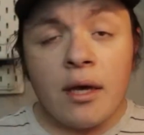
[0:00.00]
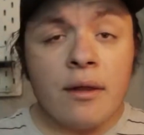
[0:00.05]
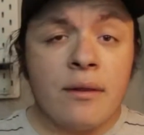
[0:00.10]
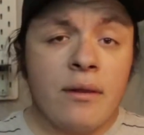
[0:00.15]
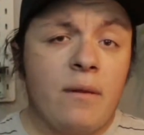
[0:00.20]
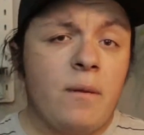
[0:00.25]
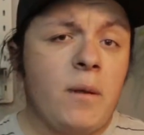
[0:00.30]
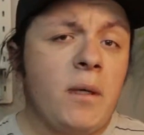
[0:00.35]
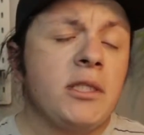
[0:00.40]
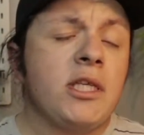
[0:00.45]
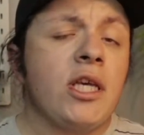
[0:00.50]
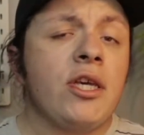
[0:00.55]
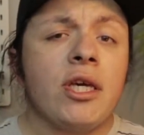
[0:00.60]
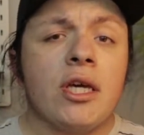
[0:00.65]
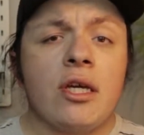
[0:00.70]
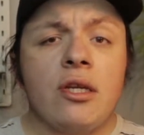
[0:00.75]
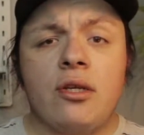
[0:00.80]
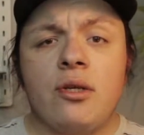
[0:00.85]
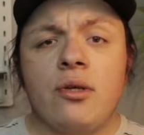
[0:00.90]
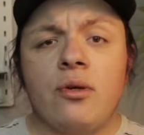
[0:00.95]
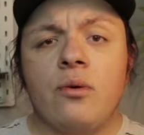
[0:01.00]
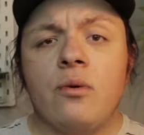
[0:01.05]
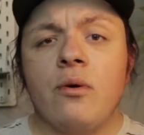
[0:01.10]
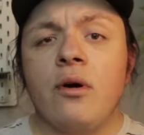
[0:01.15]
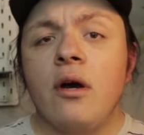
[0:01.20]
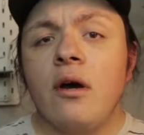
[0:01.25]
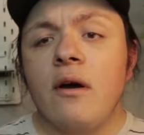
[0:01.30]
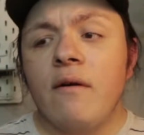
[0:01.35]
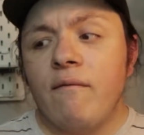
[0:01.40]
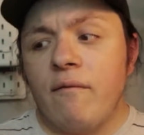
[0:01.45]
The things that you can do,
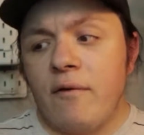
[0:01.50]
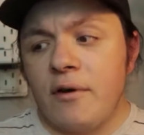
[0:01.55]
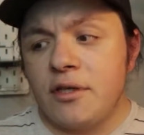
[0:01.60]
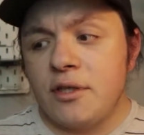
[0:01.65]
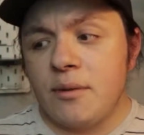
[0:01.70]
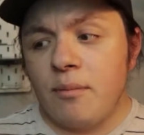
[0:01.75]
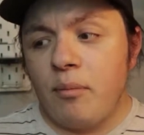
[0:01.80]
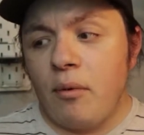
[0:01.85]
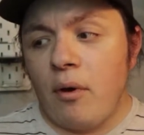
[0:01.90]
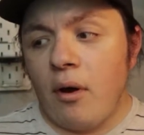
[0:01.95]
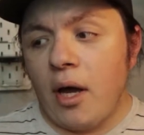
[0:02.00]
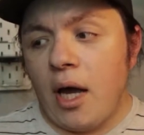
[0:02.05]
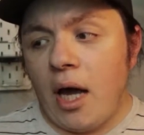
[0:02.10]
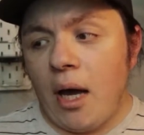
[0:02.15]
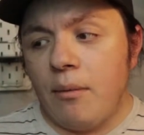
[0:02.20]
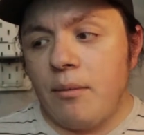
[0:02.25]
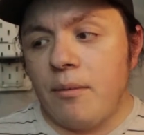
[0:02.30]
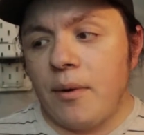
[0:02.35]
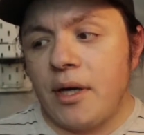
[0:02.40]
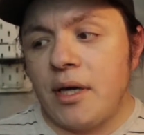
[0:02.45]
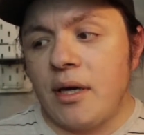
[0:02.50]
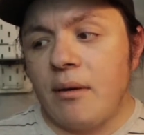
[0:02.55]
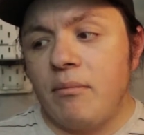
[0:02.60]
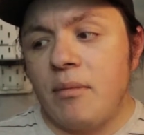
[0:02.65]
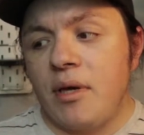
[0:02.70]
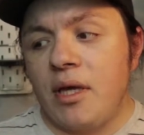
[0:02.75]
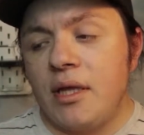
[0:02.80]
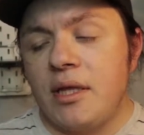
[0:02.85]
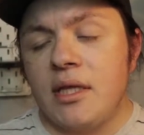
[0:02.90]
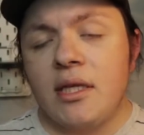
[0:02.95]
first of all, I would
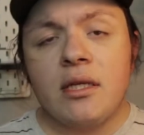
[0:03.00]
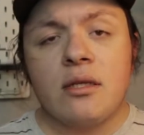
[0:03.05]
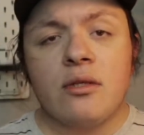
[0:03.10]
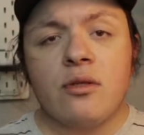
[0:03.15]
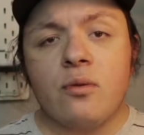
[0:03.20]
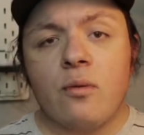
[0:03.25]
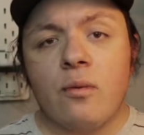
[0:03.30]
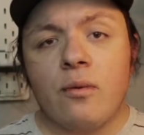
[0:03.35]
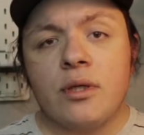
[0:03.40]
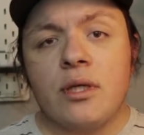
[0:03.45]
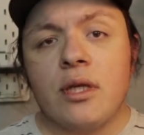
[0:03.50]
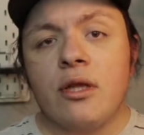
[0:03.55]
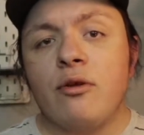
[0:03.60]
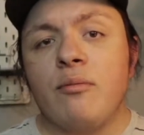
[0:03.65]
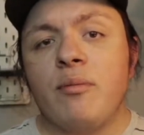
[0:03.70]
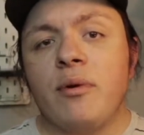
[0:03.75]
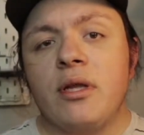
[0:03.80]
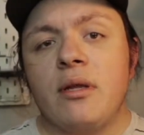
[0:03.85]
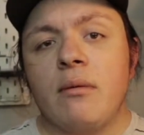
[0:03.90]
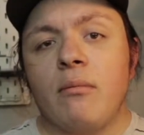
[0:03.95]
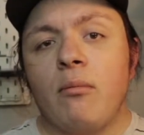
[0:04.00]
recommend leaning towards a little bit the